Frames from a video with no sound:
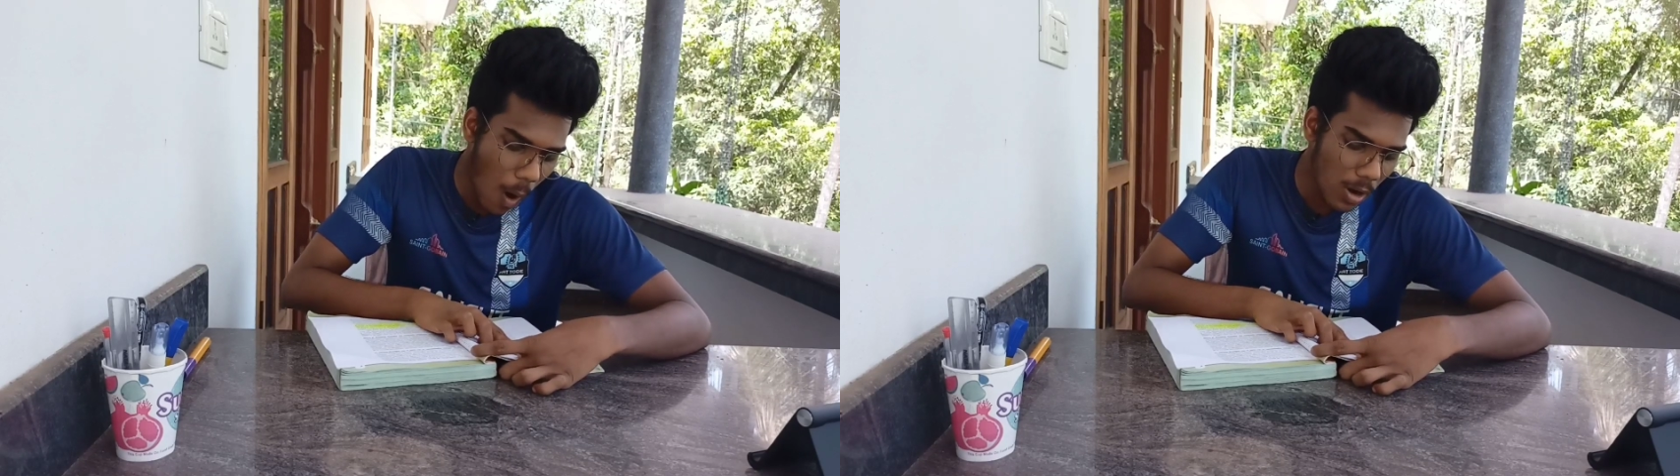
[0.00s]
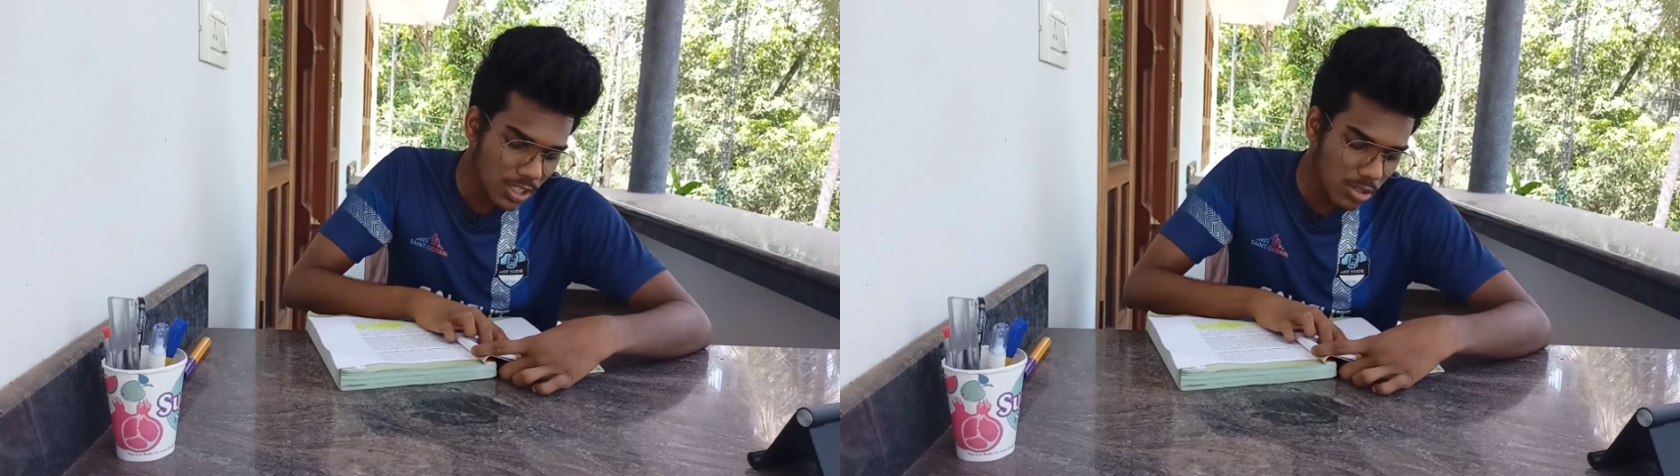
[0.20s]

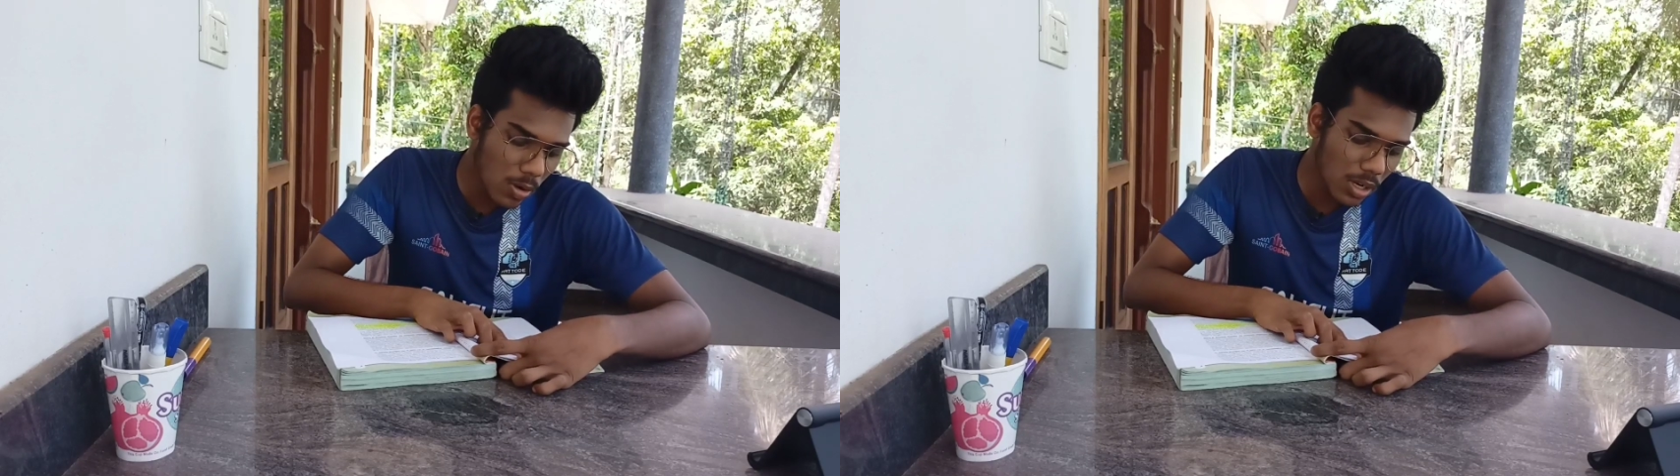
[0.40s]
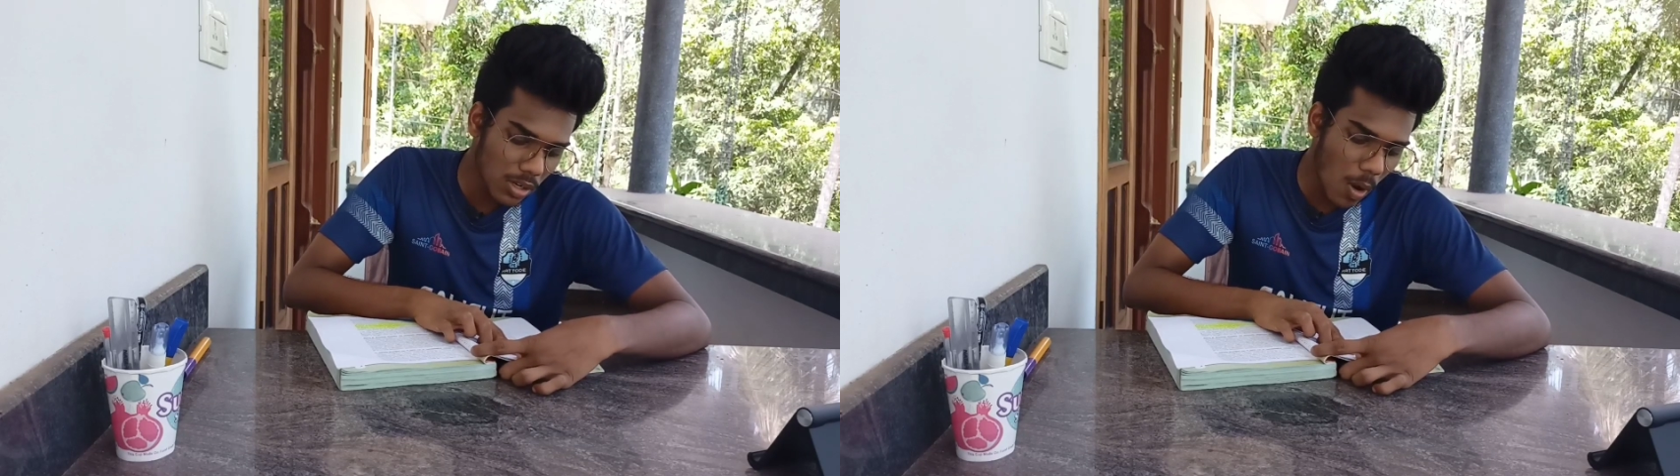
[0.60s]
also
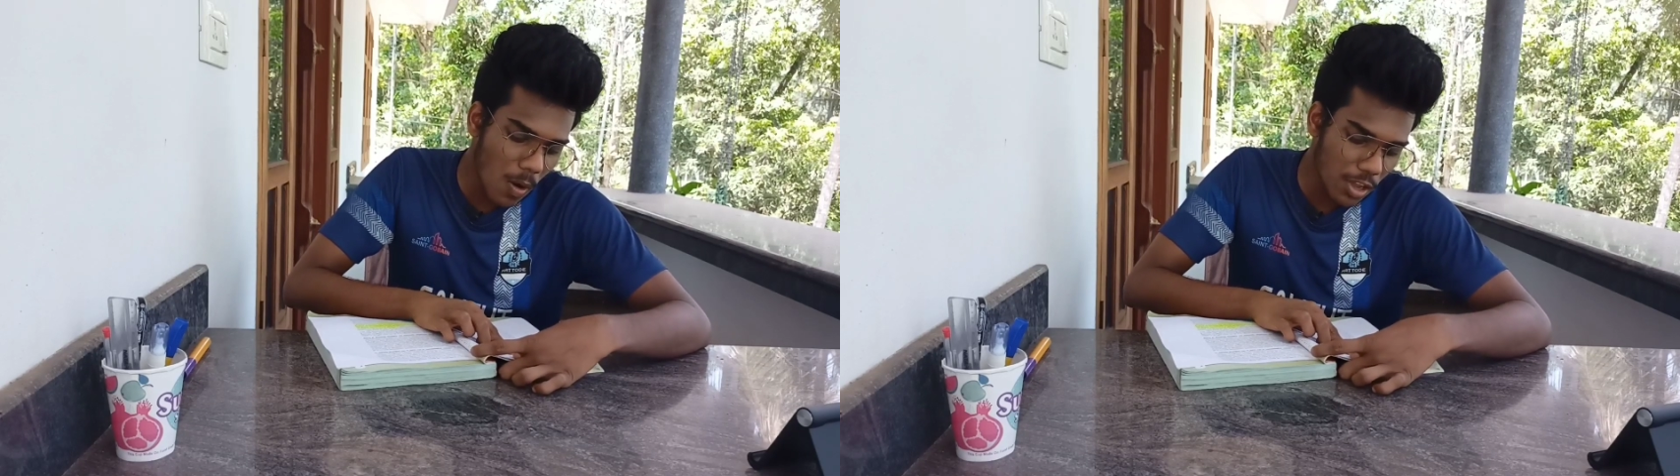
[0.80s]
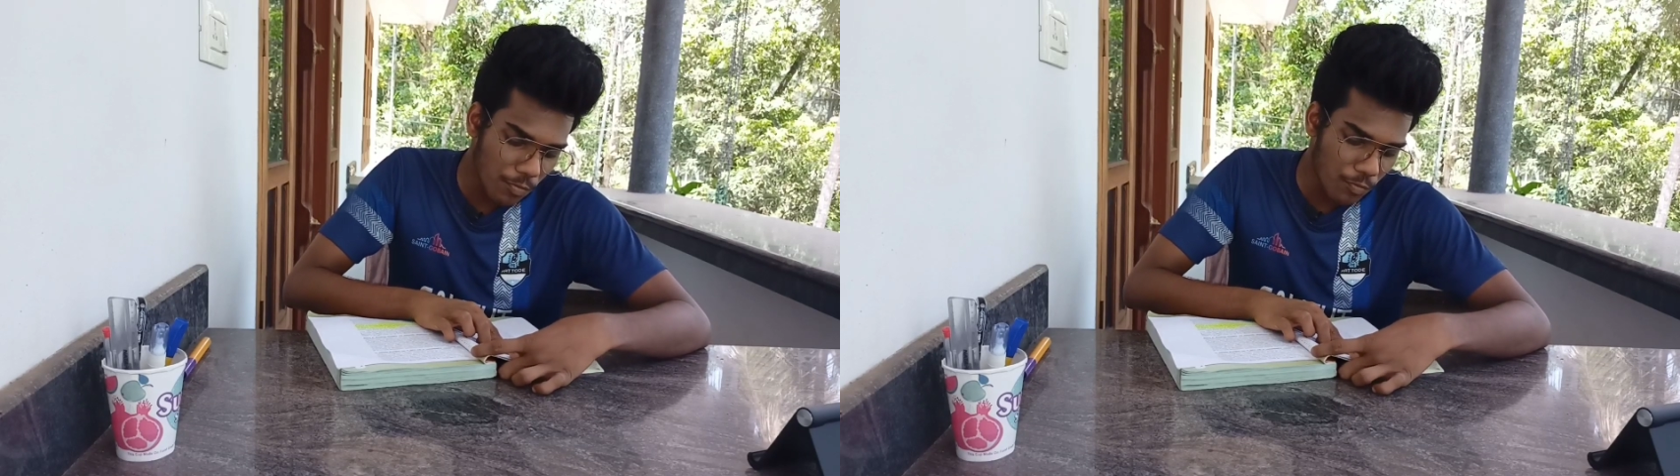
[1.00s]
grow
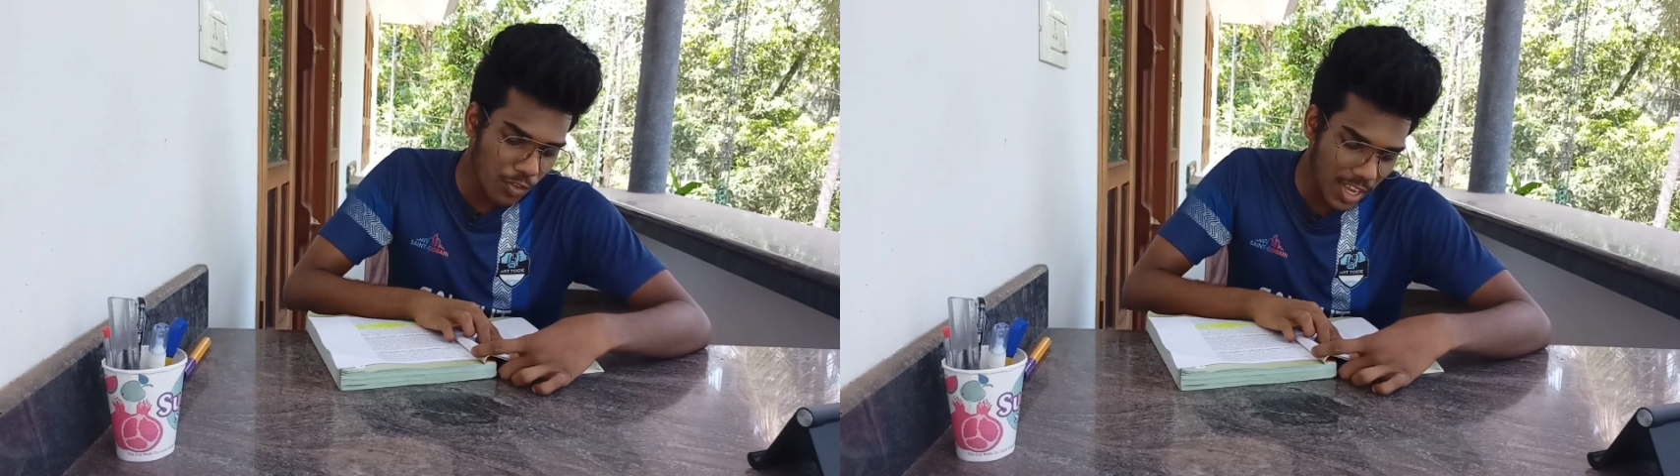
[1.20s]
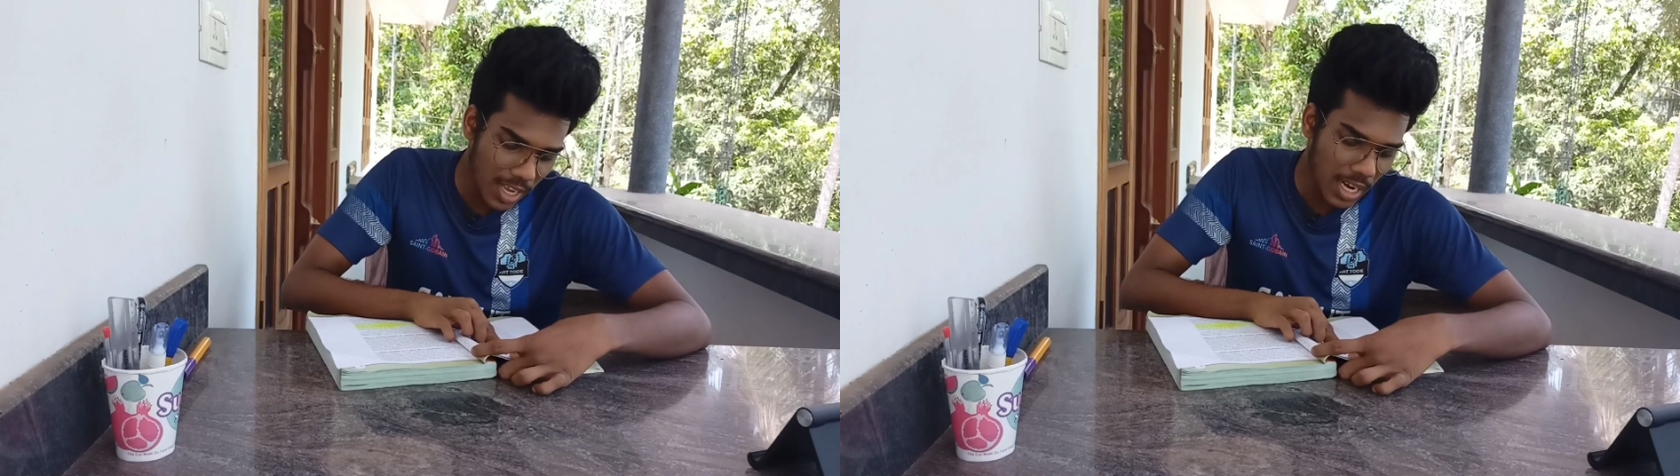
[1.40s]
if
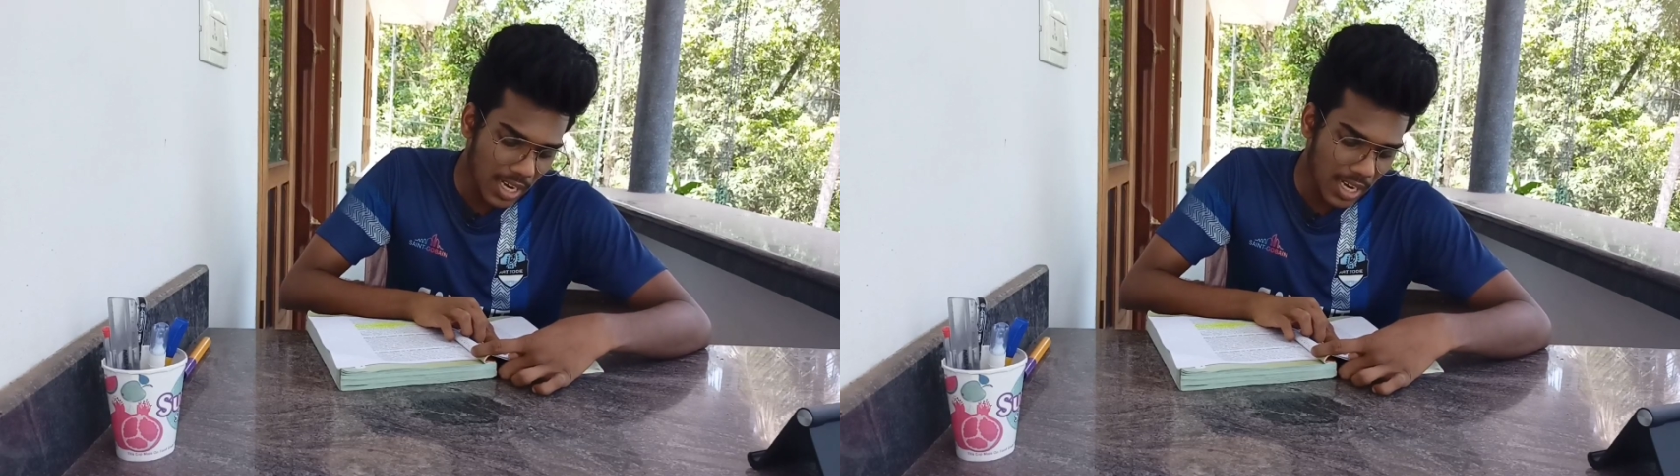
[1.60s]
we